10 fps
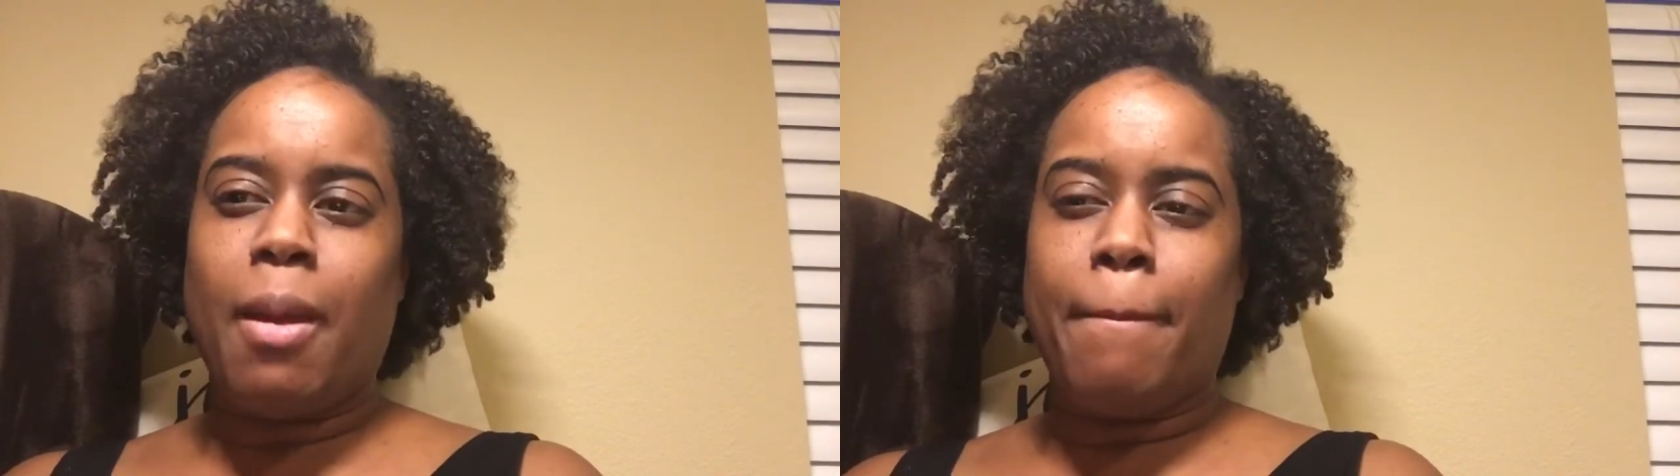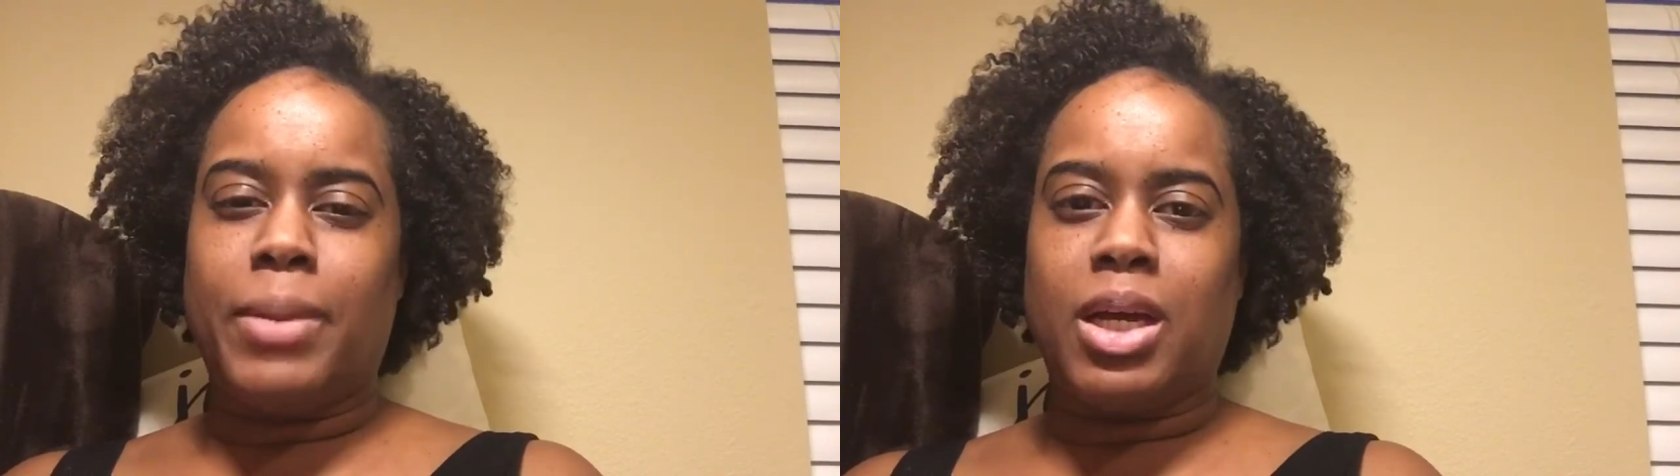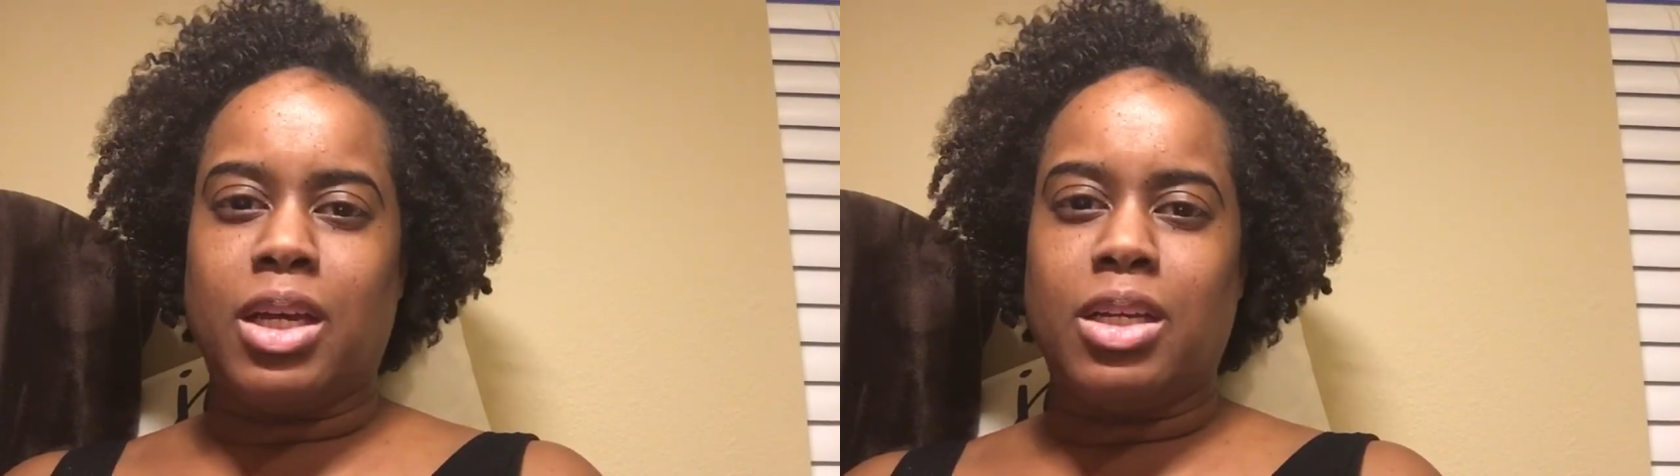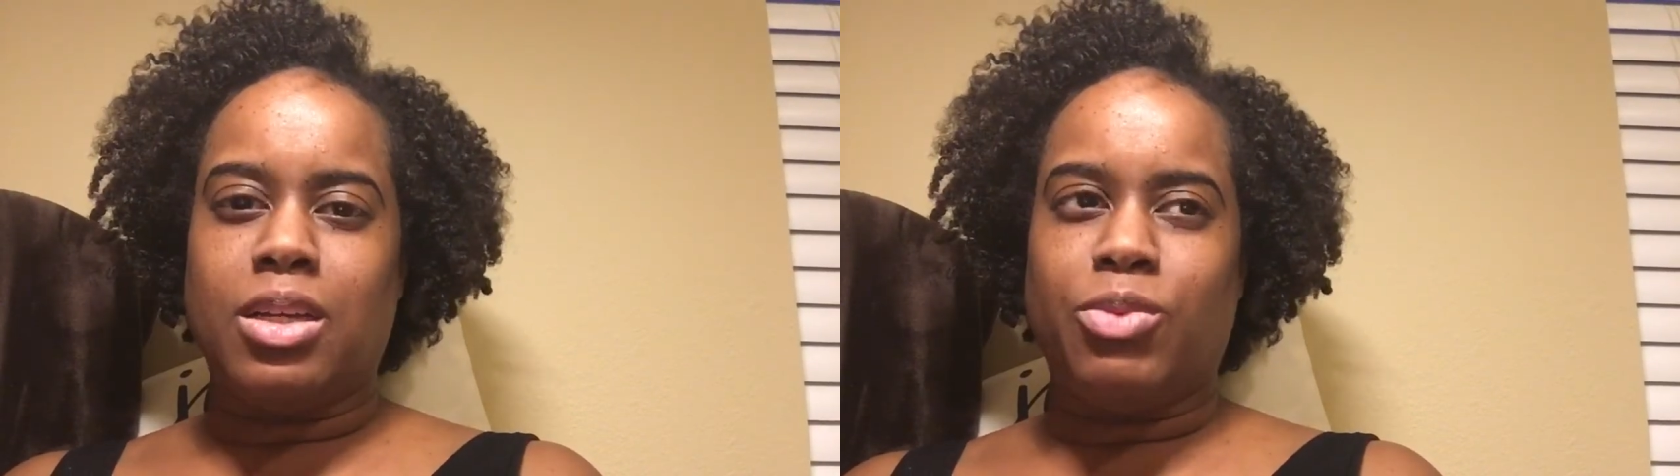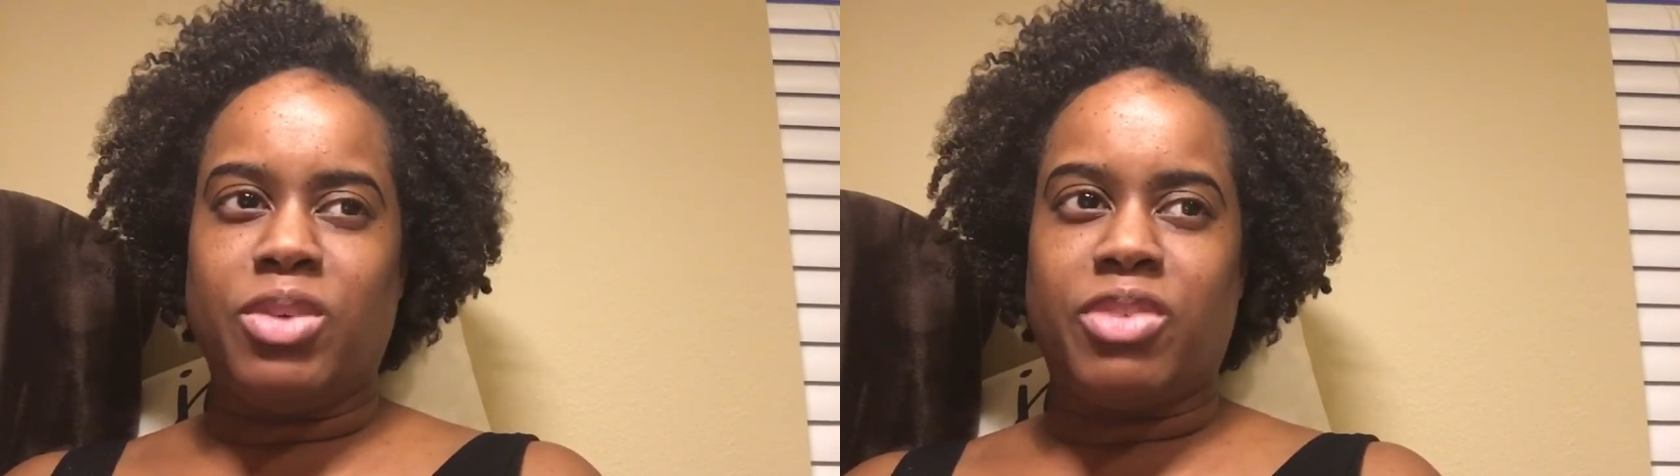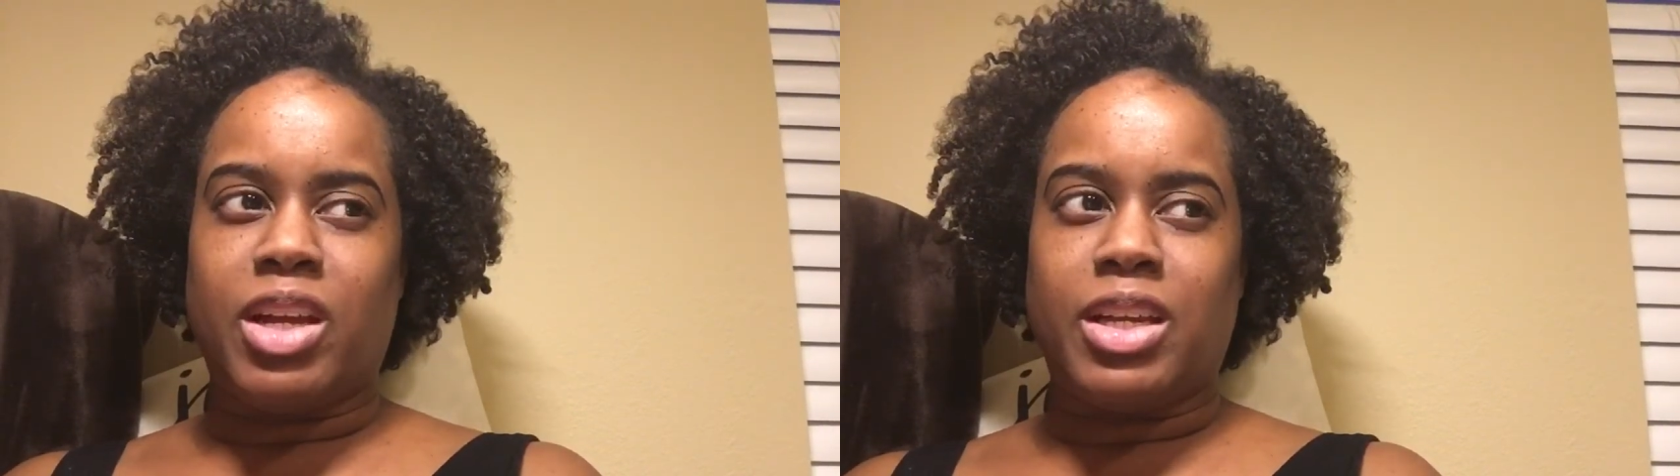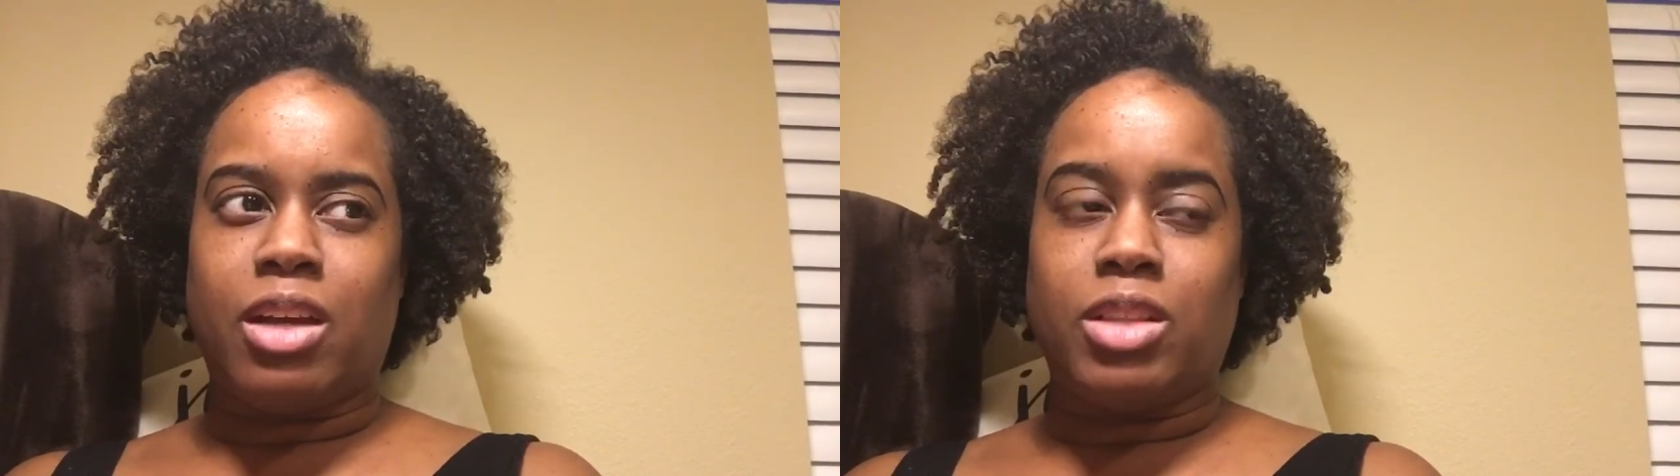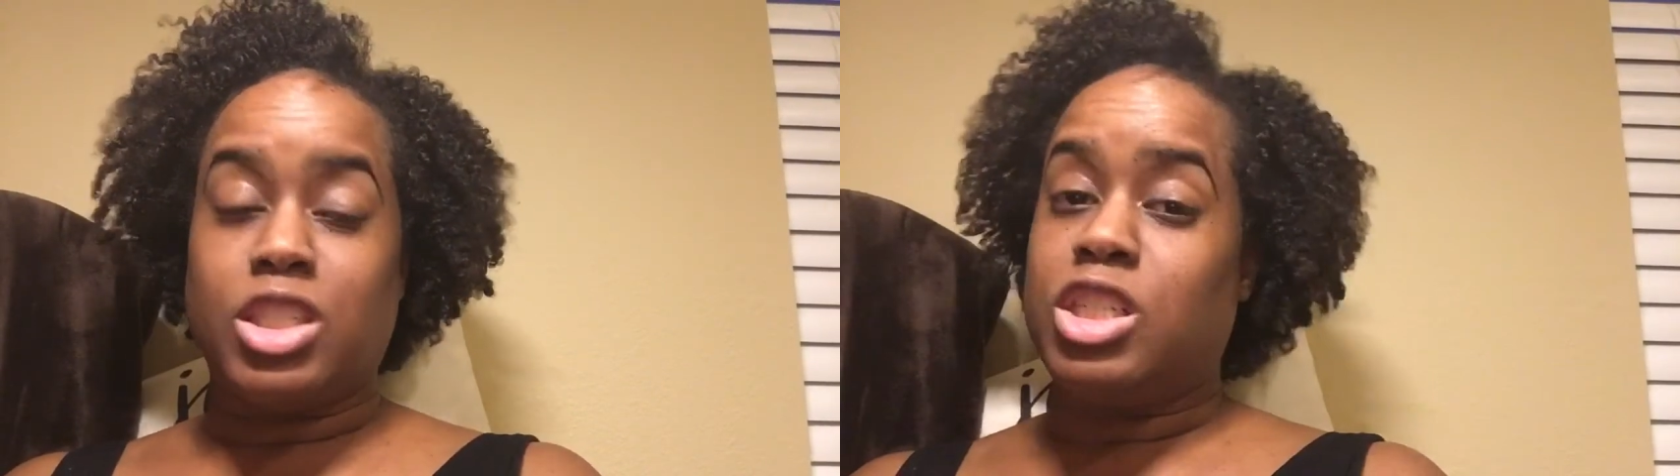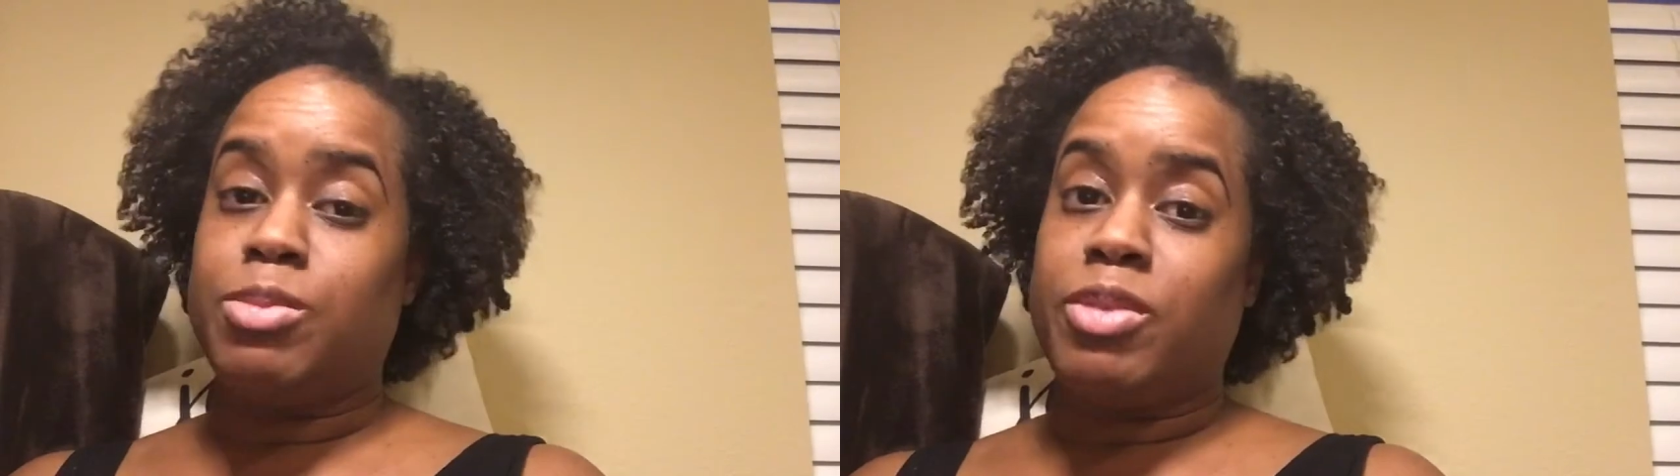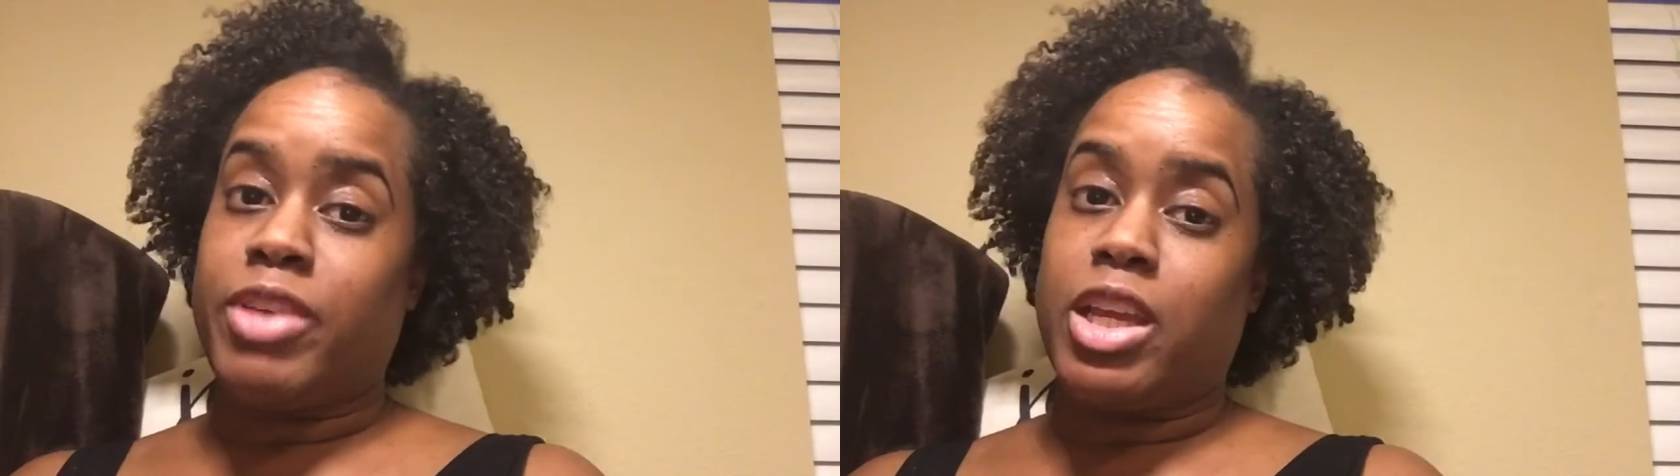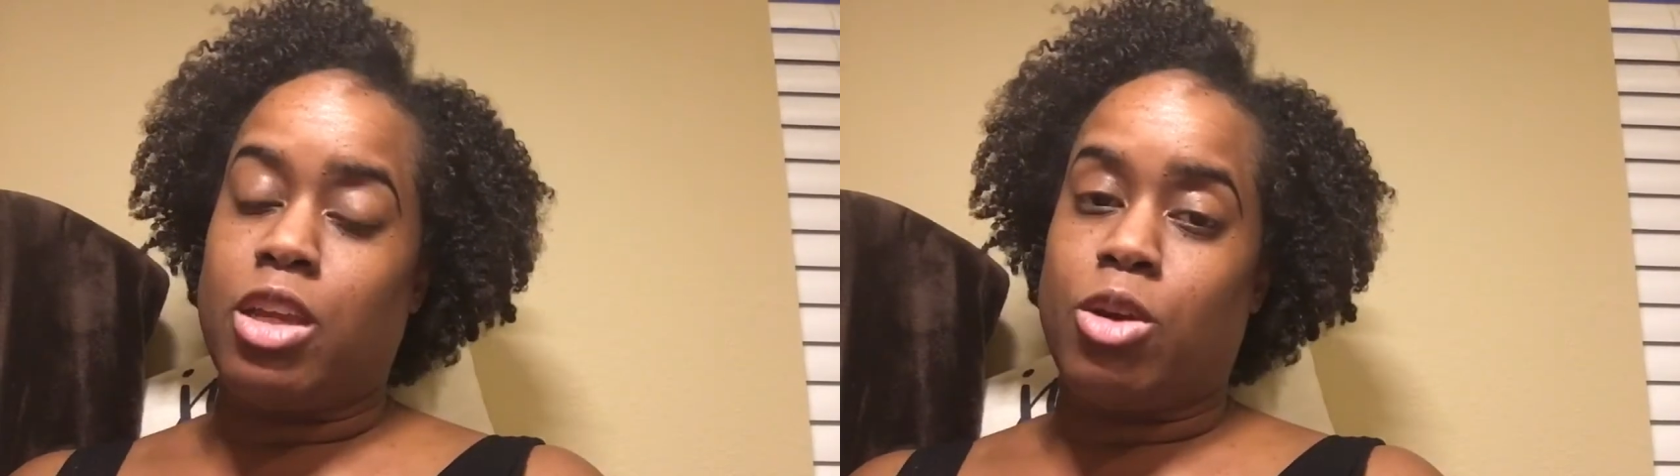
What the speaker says: but we find out that she's been faking